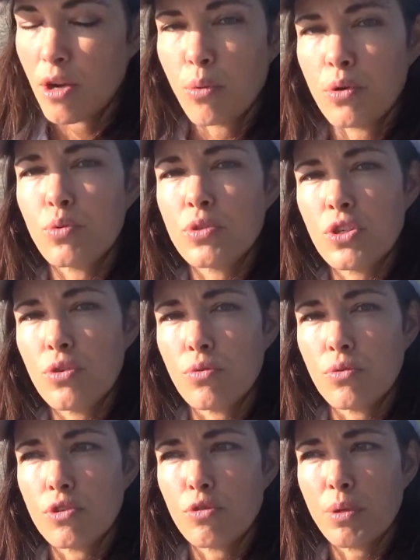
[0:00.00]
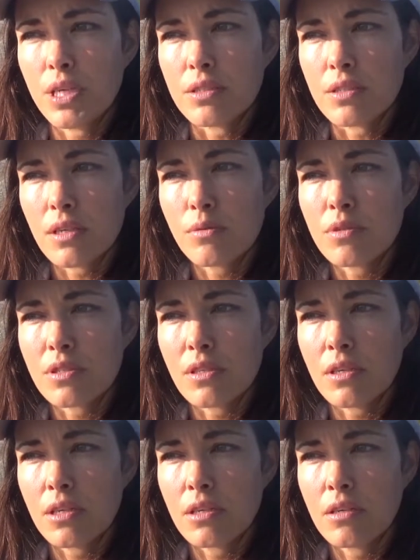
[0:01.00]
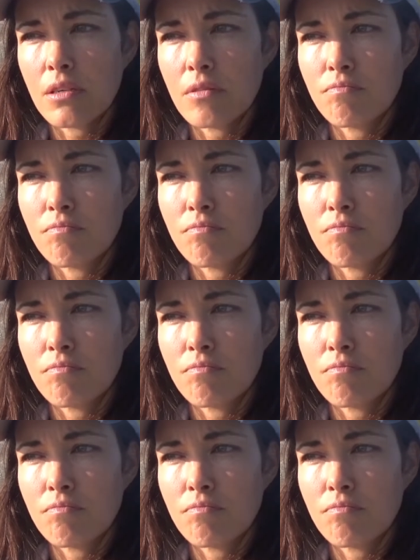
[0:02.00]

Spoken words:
which was huge because I was like